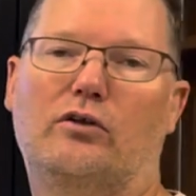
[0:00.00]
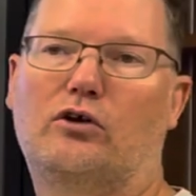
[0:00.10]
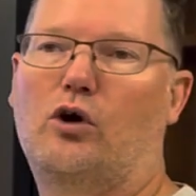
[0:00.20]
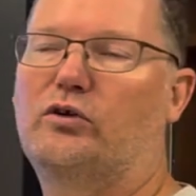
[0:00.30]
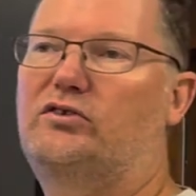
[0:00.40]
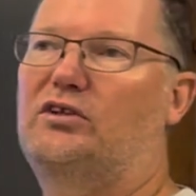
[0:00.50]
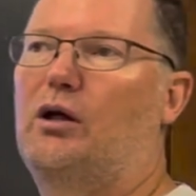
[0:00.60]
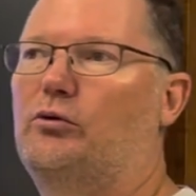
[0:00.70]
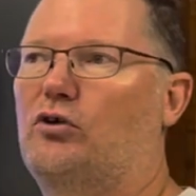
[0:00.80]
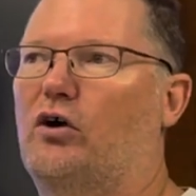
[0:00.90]
the cone snail.
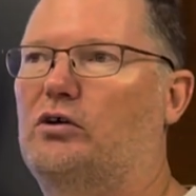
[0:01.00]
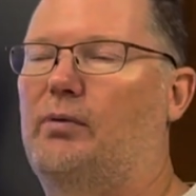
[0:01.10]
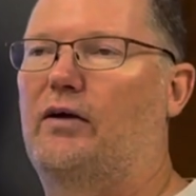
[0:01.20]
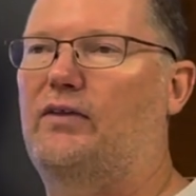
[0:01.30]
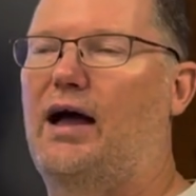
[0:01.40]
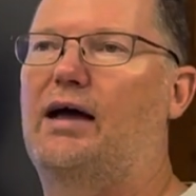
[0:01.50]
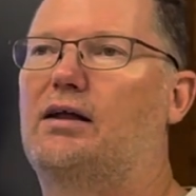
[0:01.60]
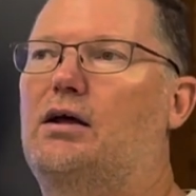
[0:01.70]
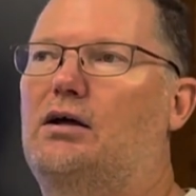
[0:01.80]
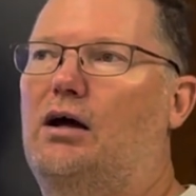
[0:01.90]
We talked about that
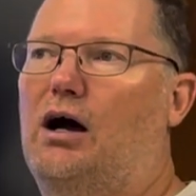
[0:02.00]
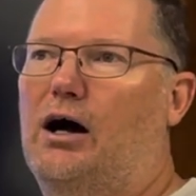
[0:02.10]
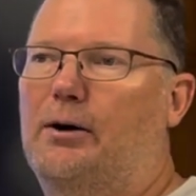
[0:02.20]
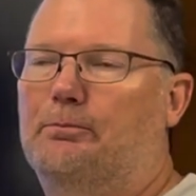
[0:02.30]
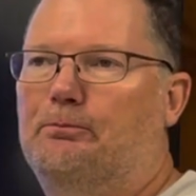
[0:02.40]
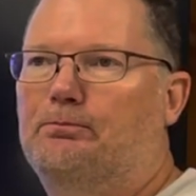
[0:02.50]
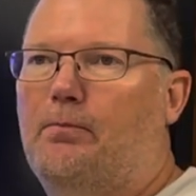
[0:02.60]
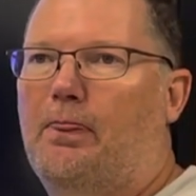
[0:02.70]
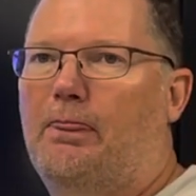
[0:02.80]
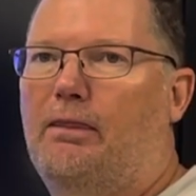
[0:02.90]
um,
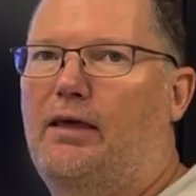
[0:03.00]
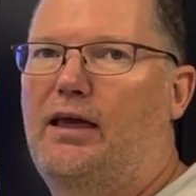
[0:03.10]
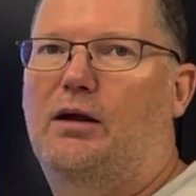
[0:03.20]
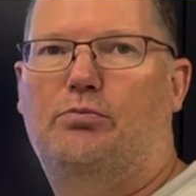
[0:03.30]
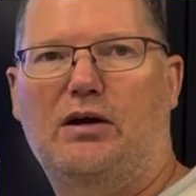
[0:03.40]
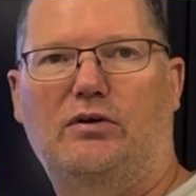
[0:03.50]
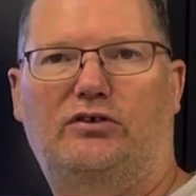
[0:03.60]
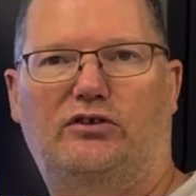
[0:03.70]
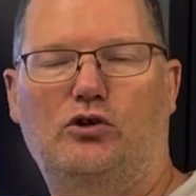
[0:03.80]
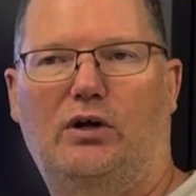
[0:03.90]
in a
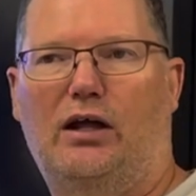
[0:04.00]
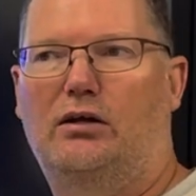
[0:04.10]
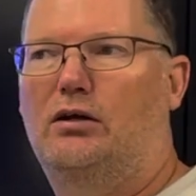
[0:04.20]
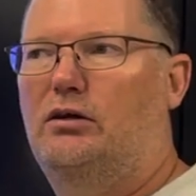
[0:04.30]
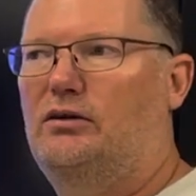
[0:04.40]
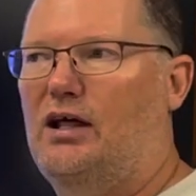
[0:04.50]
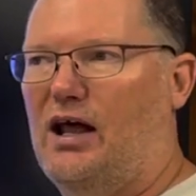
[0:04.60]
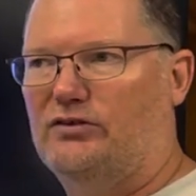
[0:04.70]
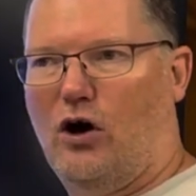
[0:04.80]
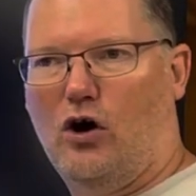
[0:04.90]
previous unit. That
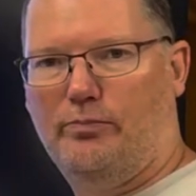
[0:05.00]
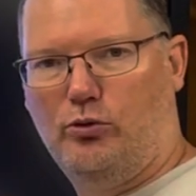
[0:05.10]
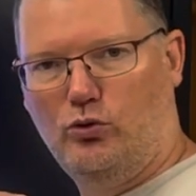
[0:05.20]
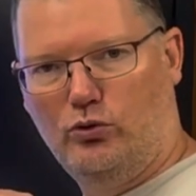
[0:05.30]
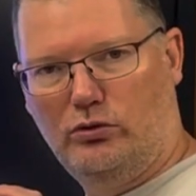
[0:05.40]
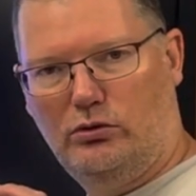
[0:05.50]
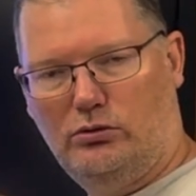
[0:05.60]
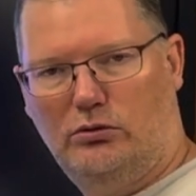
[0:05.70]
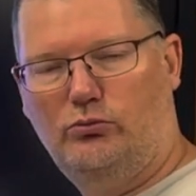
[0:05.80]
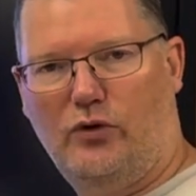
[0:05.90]
has a harpoon
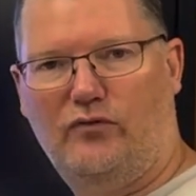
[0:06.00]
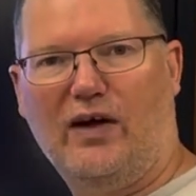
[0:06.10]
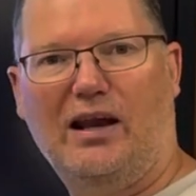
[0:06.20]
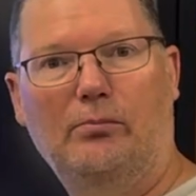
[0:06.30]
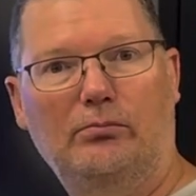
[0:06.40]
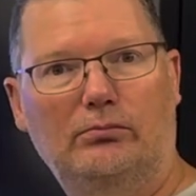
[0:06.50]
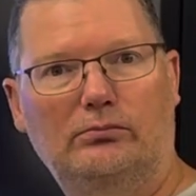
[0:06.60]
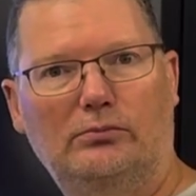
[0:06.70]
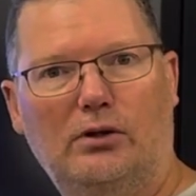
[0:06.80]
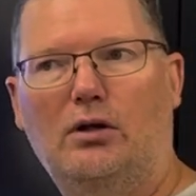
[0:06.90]
with venom,
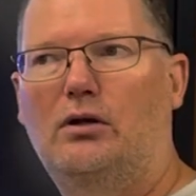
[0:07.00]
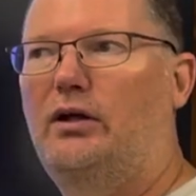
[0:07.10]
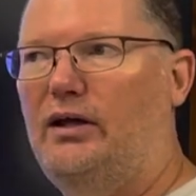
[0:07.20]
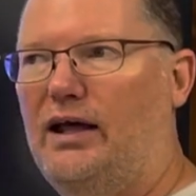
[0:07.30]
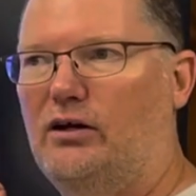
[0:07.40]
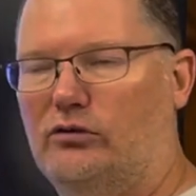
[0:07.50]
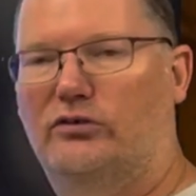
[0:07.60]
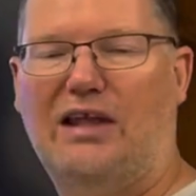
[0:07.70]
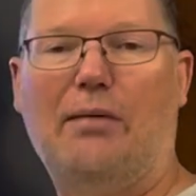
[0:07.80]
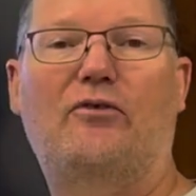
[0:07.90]
and it'll
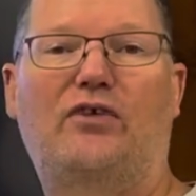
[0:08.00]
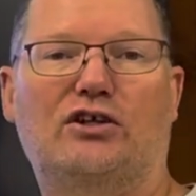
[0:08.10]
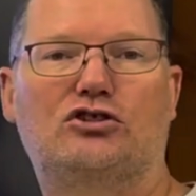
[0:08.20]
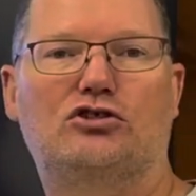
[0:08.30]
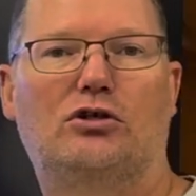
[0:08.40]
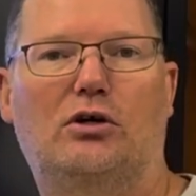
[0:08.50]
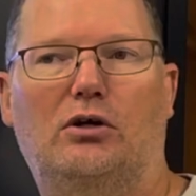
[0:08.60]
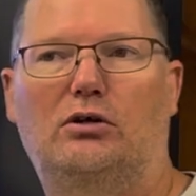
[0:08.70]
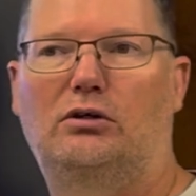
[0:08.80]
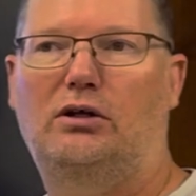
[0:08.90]
stab a fish,
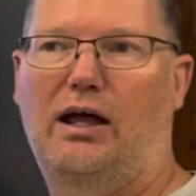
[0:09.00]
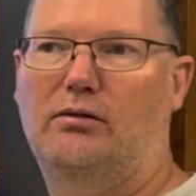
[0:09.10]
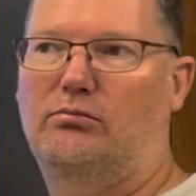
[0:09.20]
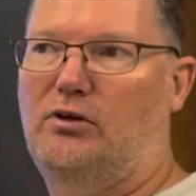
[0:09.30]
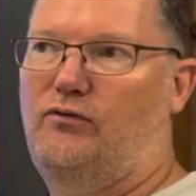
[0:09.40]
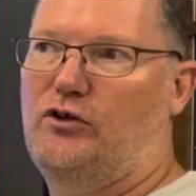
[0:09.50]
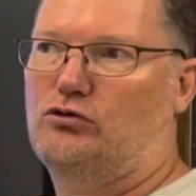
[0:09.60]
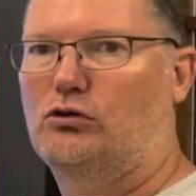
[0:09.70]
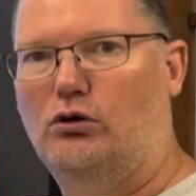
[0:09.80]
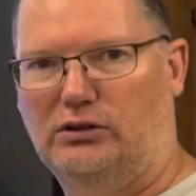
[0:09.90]
and the fish
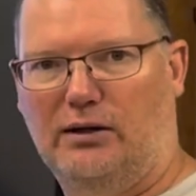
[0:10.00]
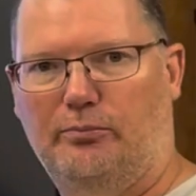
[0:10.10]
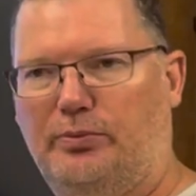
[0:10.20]
will go limp,